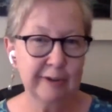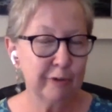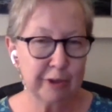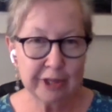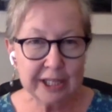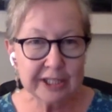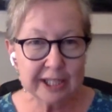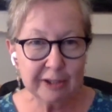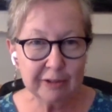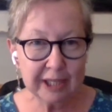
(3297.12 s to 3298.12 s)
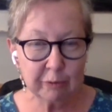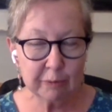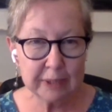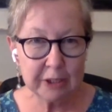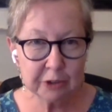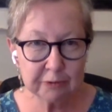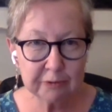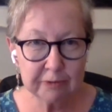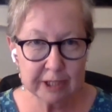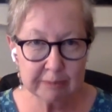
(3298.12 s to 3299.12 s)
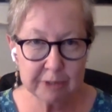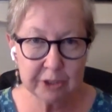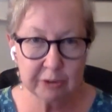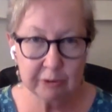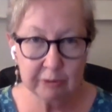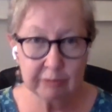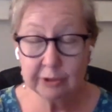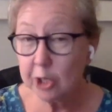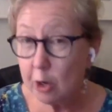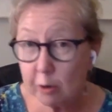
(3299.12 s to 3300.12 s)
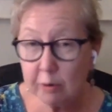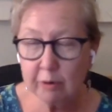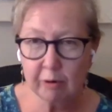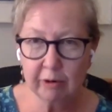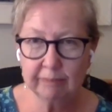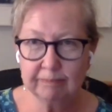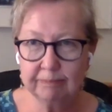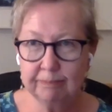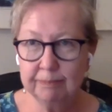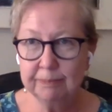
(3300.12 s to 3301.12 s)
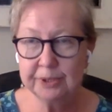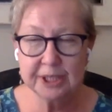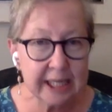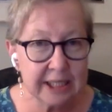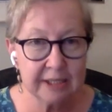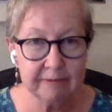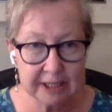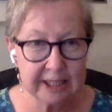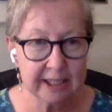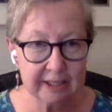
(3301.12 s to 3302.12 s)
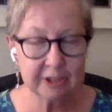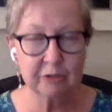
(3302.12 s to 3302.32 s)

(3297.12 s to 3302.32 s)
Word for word: or things that you think would be useful for them to know or sites to visit,